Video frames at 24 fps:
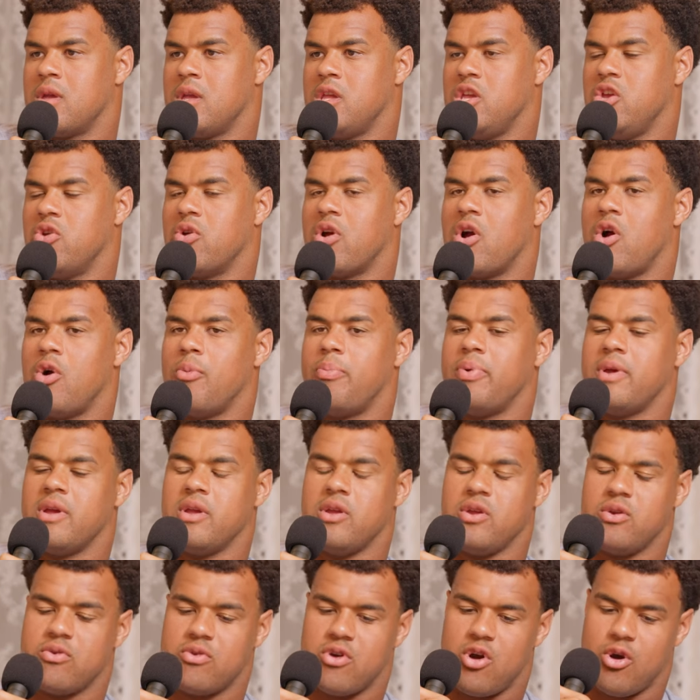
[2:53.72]
you were
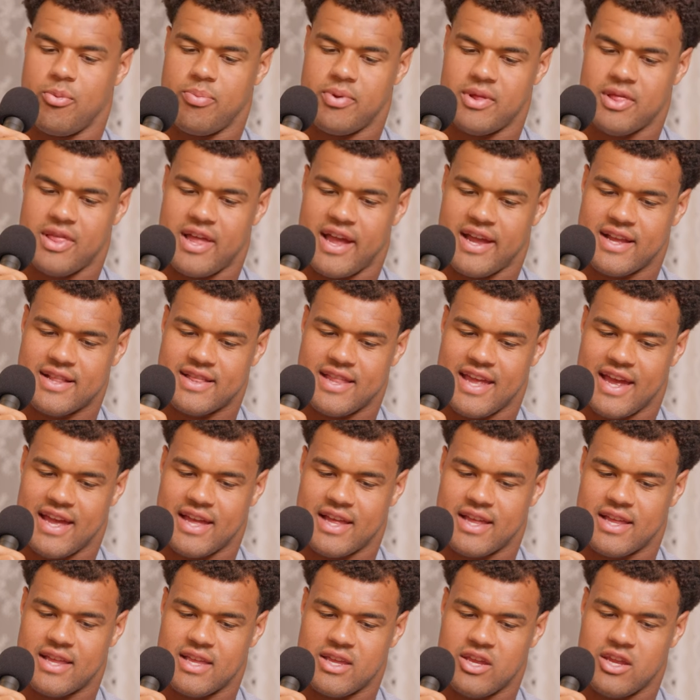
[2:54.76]
hoping like
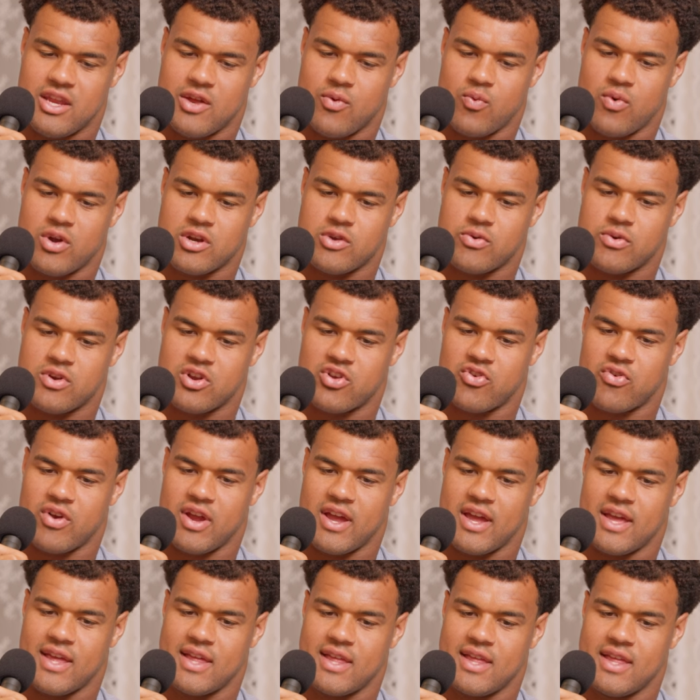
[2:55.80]
that you didn't want to
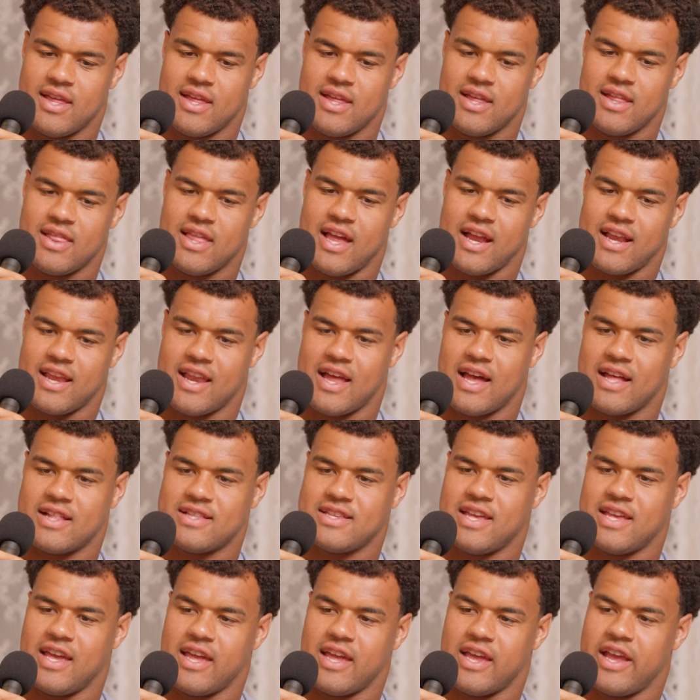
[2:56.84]
regret like not
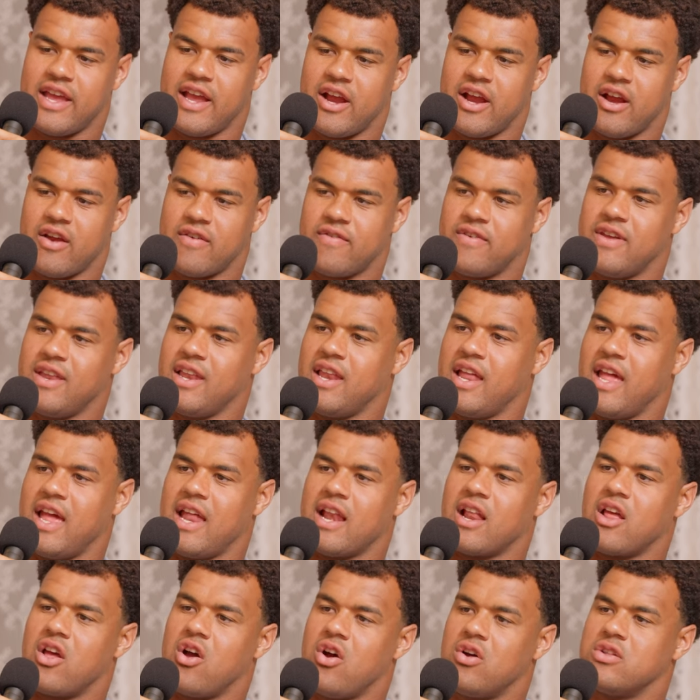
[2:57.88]
taking care of it, and it had
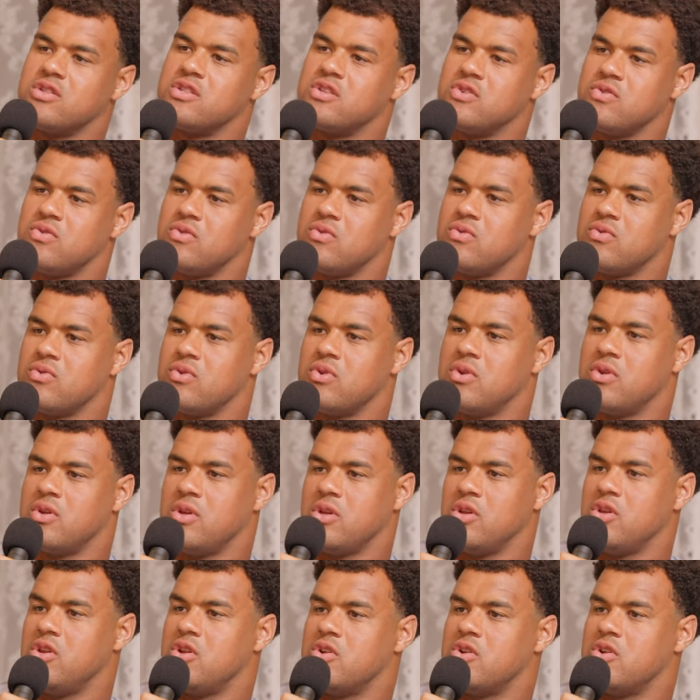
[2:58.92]
gone too, you